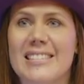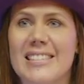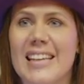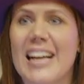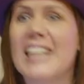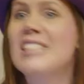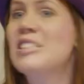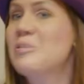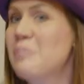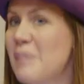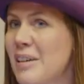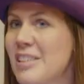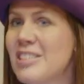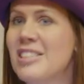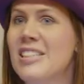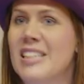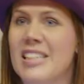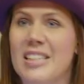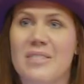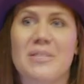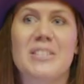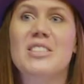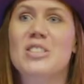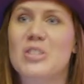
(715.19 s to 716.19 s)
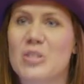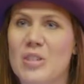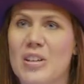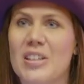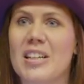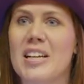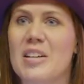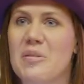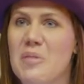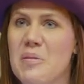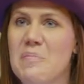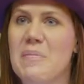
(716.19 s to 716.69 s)
especially when
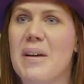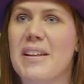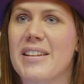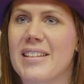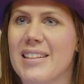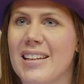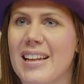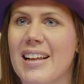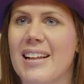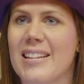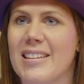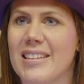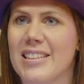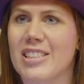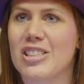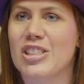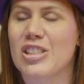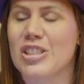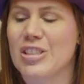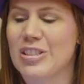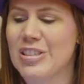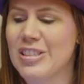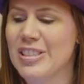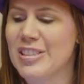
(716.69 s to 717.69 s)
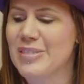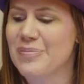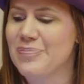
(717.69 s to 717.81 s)
struggling with mental health issues.